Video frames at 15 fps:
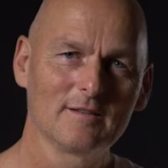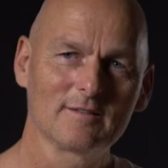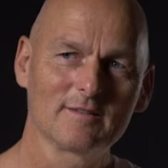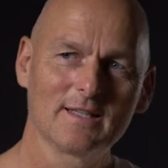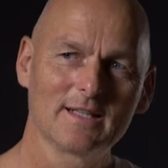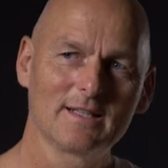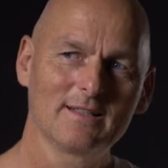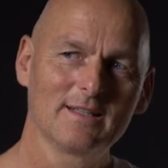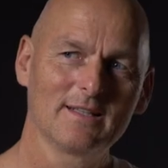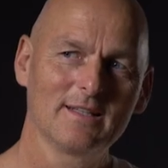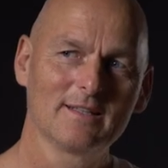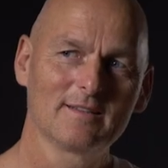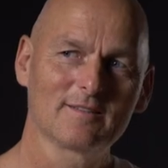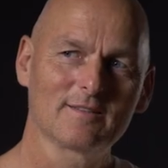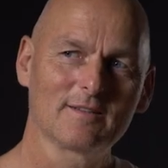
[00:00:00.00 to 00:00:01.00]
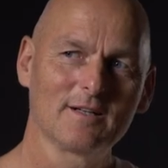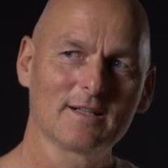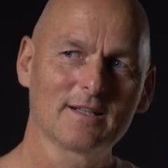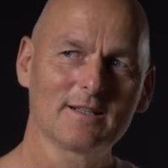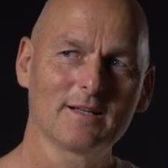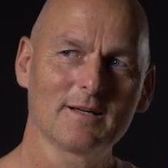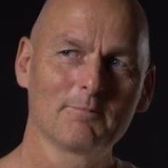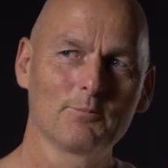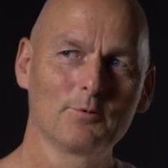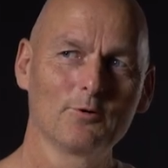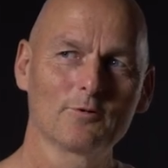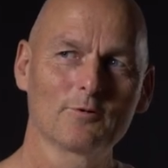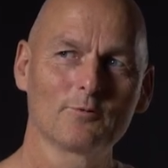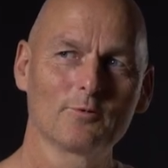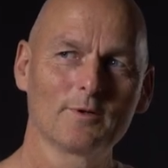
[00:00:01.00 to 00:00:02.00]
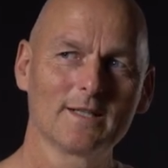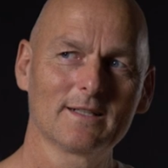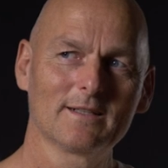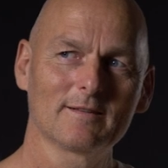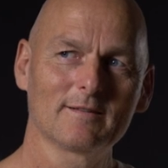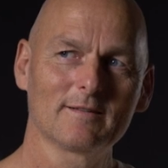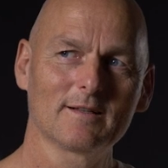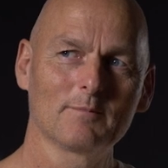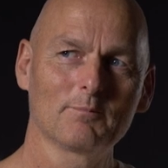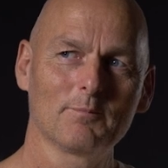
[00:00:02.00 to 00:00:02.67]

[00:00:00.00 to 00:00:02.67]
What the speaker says: is that it's not a book written